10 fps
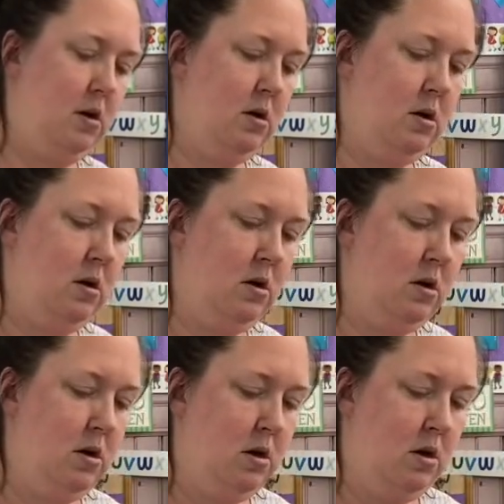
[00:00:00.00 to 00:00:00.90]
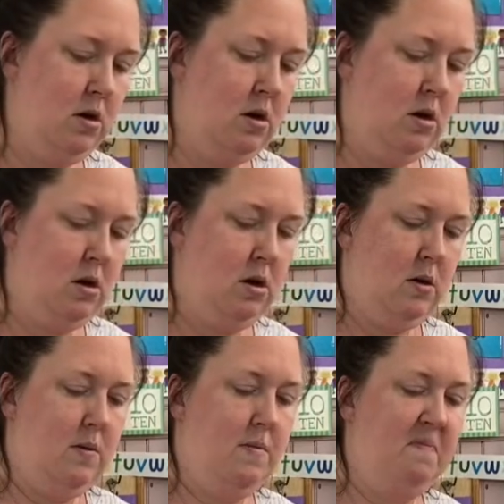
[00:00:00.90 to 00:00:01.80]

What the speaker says: [no speech]